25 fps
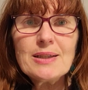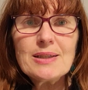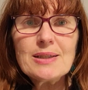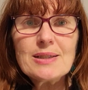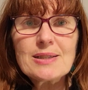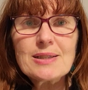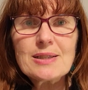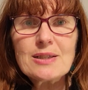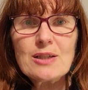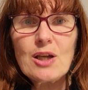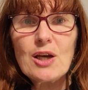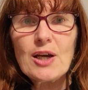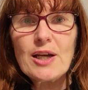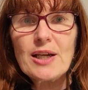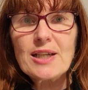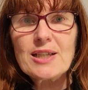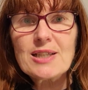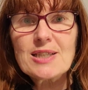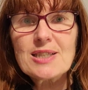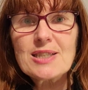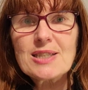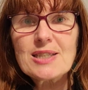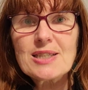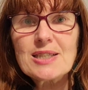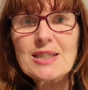is like a
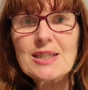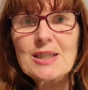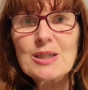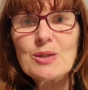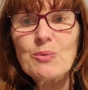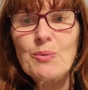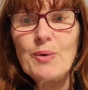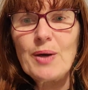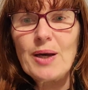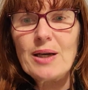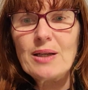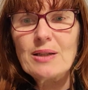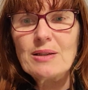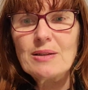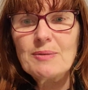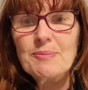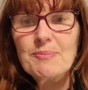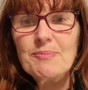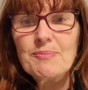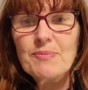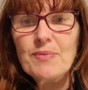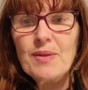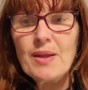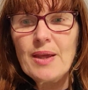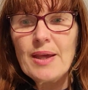stairwell.
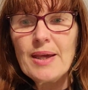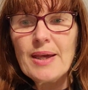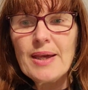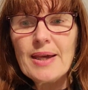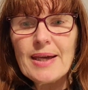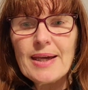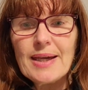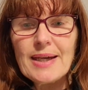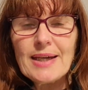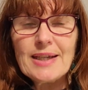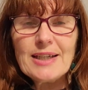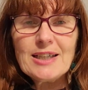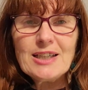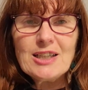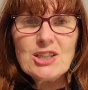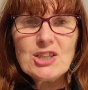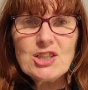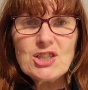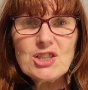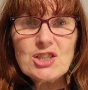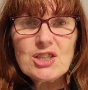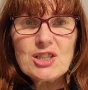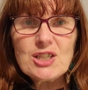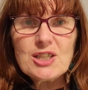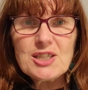
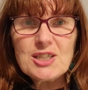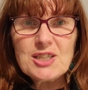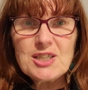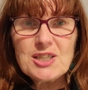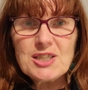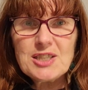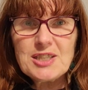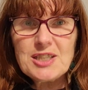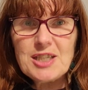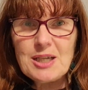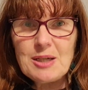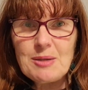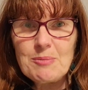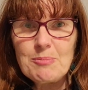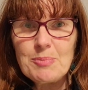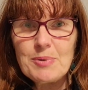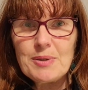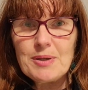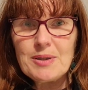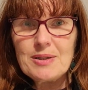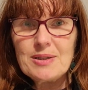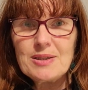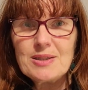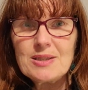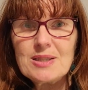Each step
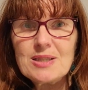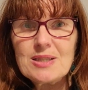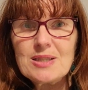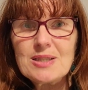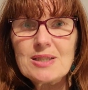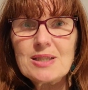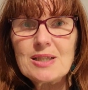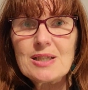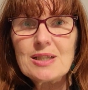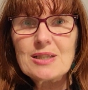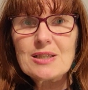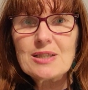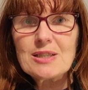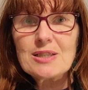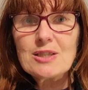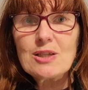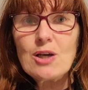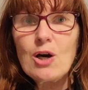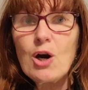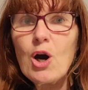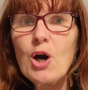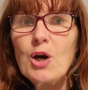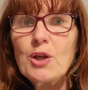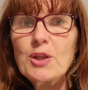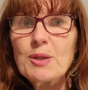sits
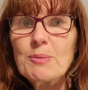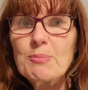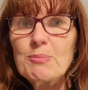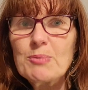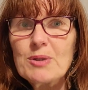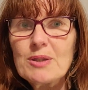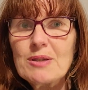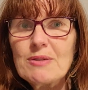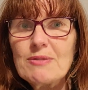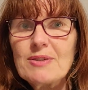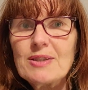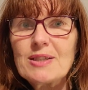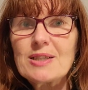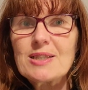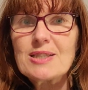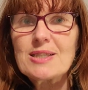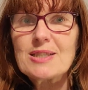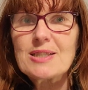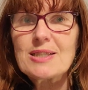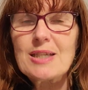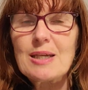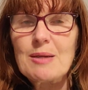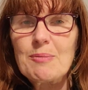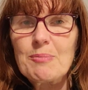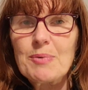on the previous
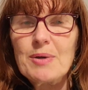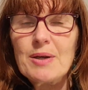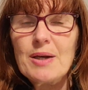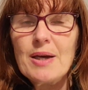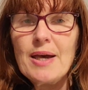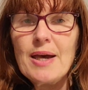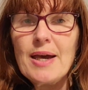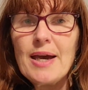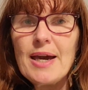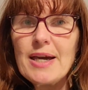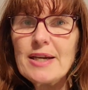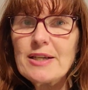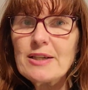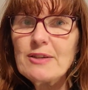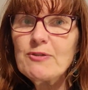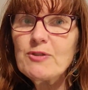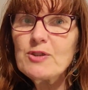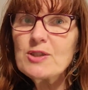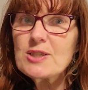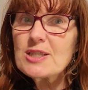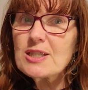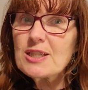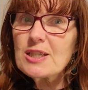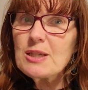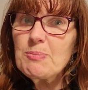step. And if
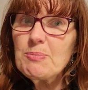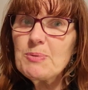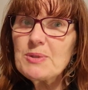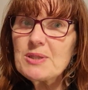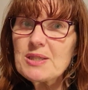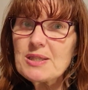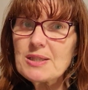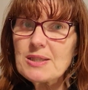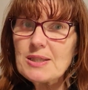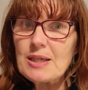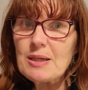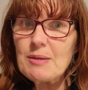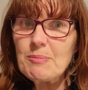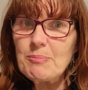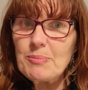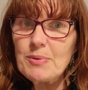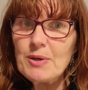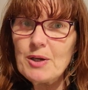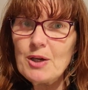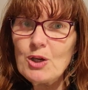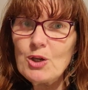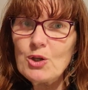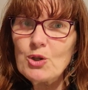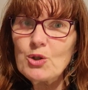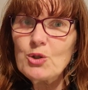you skip a step,
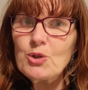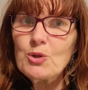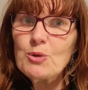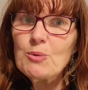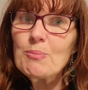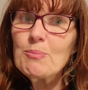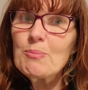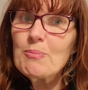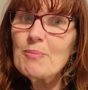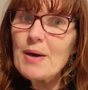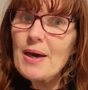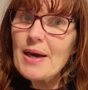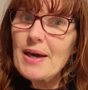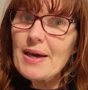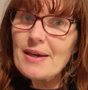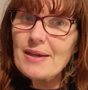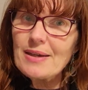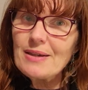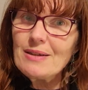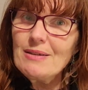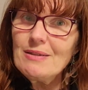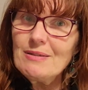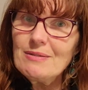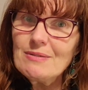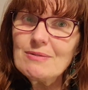you
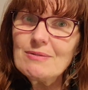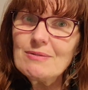may